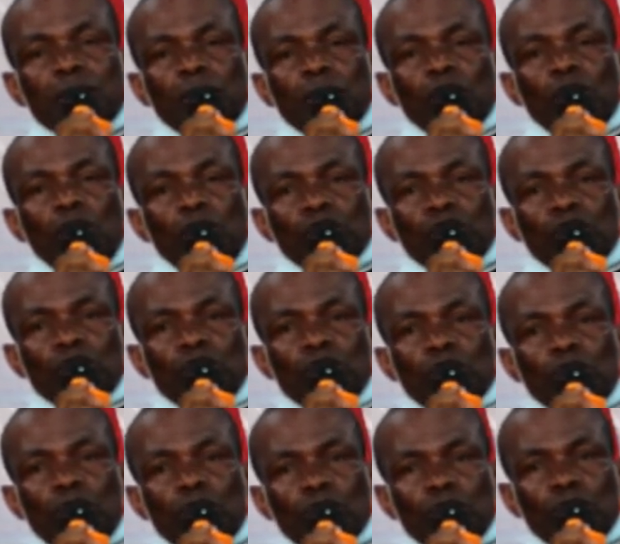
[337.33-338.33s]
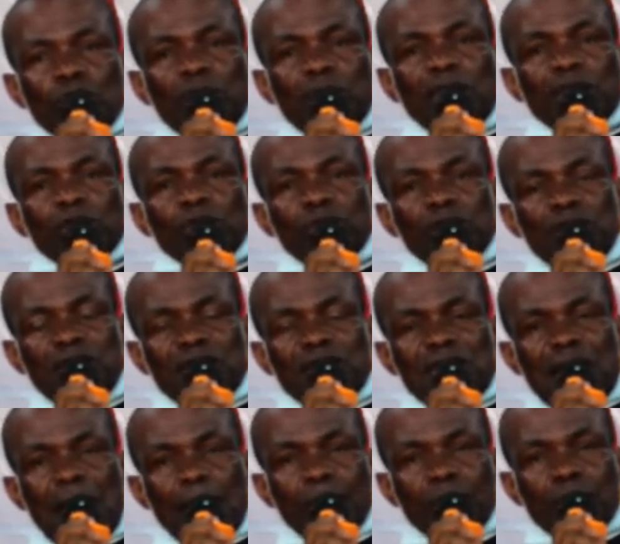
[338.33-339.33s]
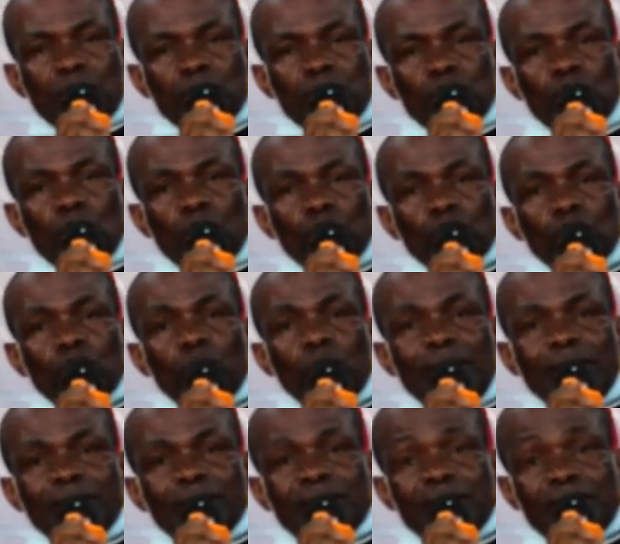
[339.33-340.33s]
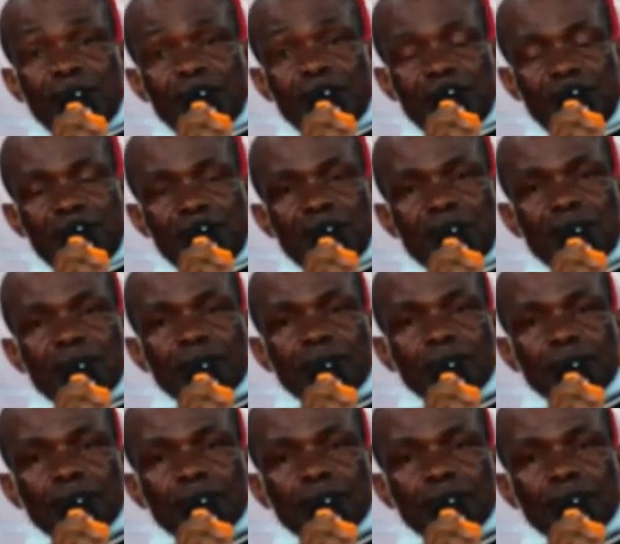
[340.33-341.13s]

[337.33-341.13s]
because you did not know that true disciples go to where Jesus is.